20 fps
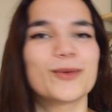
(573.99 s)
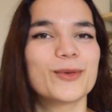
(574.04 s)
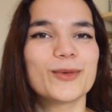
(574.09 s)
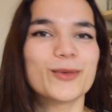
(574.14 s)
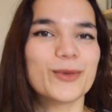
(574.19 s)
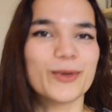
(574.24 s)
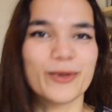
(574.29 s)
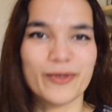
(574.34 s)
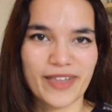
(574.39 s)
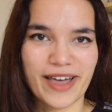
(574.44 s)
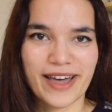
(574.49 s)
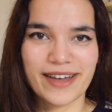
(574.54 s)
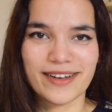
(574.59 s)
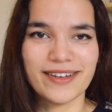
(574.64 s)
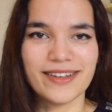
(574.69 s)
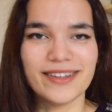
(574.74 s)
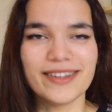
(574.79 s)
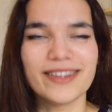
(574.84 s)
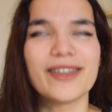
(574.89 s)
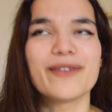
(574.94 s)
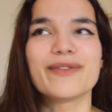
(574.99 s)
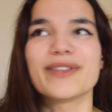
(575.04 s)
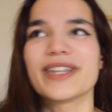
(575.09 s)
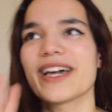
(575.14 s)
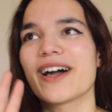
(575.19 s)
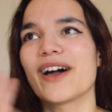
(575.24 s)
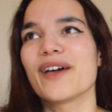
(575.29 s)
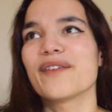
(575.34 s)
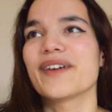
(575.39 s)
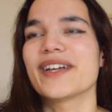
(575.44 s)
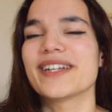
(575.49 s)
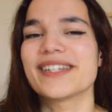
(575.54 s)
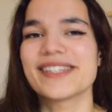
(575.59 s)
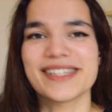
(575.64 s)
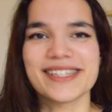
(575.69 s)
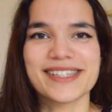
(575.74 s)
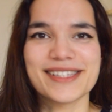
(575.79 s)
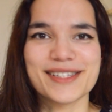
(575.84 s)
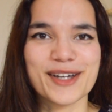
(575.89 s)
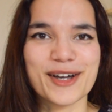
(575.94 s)
all of that lovely high
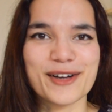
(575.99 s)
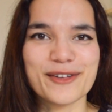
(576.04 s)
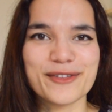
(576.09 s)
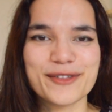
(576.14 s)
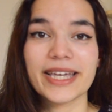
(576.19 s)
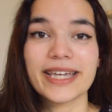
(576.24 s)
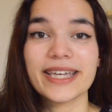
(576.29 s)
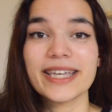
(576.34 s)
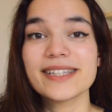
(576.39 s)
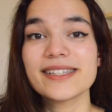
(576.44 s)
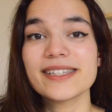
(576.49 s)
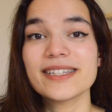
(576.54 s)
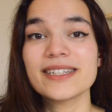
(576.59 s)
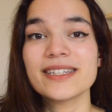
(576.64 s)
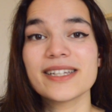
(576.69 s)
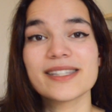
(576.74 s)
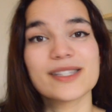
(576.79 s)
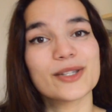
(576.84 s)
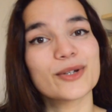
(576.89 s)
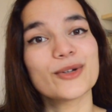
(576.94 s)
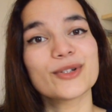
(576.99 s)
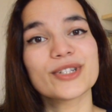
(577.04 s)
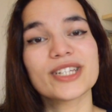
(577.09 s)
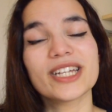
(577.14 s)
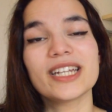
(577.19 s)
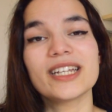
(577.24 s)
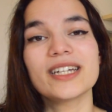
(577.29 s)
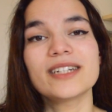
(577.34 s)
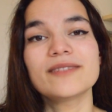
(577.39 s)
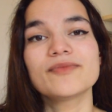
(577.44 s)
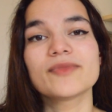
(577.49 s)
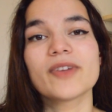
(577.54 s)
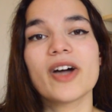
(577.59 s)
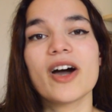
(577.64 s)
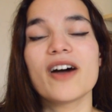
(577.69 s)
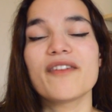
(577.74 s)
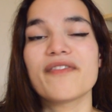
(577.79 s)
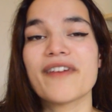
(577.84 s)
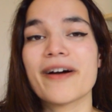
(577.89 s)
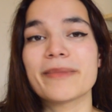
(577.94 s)
fantasy stuff. Kissen is a god killer.
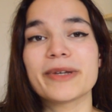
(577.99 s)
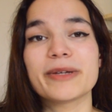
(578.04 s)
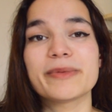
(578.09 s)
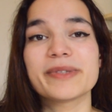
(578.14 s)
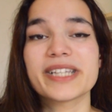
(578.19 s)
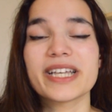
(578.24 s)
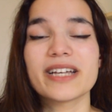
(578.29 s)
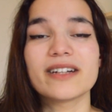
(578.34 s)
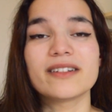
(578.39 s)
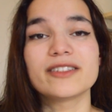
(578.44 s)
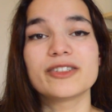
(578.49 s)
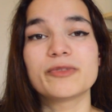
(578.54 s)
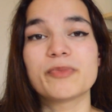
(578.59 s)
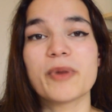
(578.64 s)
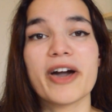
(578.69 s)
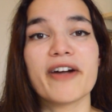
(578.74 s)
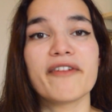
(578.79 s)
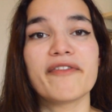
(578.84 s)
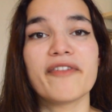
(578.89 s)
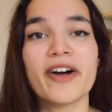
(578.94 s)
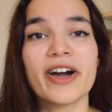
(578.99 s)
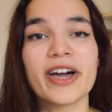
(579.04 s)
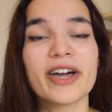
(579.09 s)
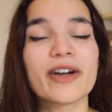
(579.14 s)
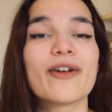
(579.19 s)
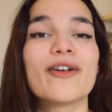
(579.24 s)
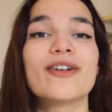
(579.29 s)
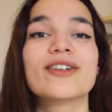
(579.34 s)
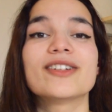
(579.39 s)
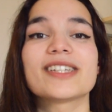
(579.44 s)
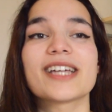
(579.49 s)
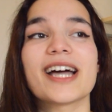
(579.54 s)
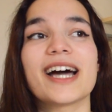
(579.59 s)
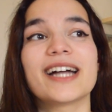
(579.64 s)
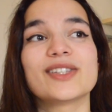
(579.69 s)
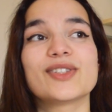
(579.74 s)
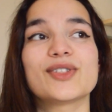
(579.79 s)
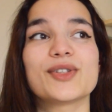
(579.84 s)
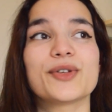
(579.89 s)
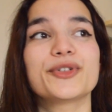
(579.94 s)
Her family was killed by a fire god,
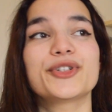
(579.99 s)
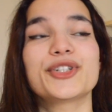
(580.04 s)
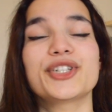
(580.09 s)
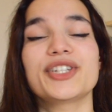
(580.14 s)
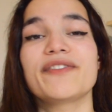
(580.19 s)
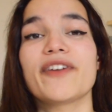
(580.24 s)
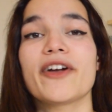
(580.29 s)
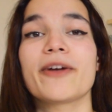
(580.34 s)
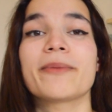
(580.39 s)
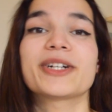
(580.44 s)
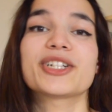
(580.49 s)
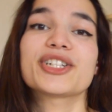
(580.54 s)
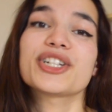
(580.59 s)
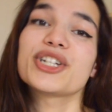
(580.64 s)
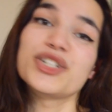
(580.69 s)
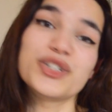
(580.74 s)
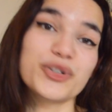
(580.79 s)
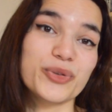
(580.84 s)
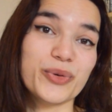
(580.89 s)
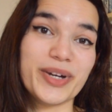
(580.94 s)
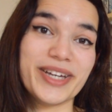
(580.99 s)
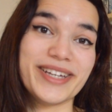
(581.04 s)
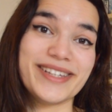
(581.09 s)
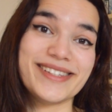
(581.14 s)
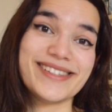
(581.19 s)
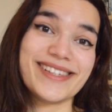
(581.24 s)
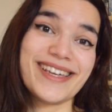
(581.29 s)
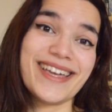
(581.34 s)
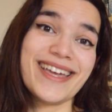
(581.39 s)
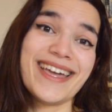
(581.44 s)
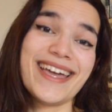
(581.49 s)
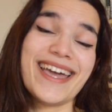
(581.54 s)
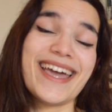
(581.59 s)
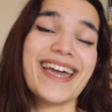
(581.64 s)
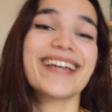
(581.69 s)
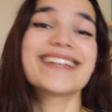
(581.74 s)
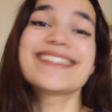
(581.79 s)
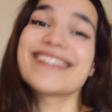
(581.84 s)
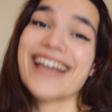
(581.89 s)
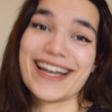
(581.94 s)
and so she very much enjoys
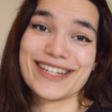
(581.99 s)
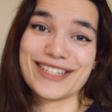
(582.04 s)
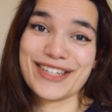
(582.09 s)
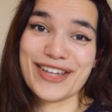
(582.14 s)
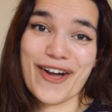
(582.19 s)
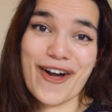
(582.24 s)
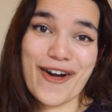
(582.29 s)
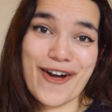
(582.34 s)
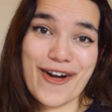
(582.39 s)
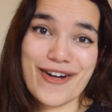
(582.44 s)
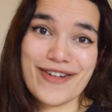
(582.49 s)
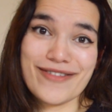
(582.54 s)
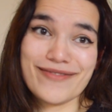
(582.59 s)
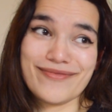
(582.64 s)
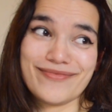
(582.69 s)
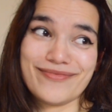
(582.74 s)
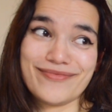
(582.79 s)
exacting her